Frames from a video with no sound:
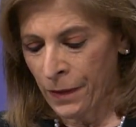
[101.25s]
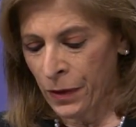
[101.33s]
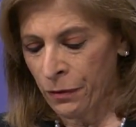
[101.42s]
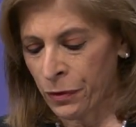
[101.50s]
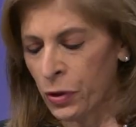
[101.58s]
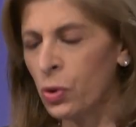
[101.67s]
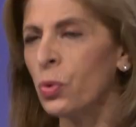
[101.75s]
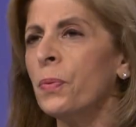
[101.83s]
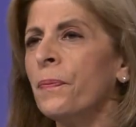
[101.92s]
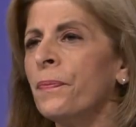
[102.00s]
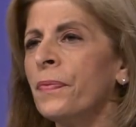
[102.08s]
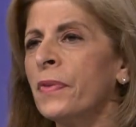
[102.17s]
The view
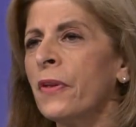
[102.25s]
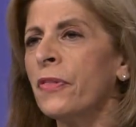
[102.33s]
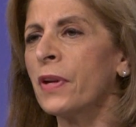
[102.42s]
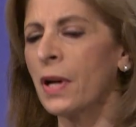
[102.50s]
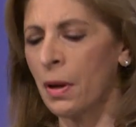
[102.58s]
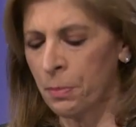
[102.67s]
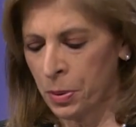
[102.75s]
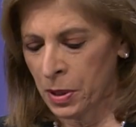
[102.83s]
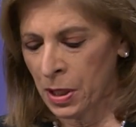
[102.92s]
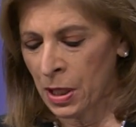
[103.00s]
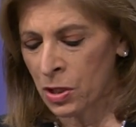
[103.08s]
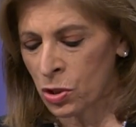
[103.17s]
that the
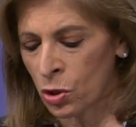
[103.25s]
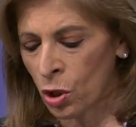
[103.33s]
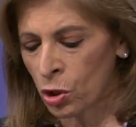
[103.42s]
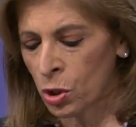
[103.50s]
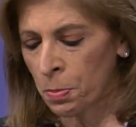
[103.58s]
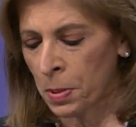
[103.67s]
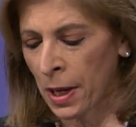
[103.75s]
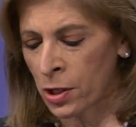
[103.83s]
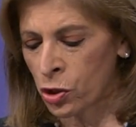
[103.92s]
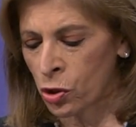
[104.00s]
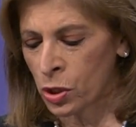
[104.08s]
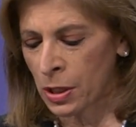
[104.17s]
company is not
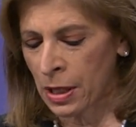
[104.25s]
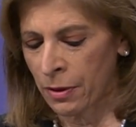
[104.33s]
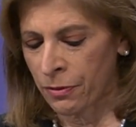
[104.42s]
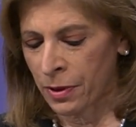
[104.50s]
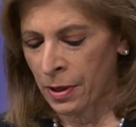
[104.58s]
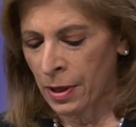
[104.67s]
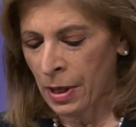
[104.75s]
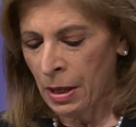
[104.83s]
obliged to deliver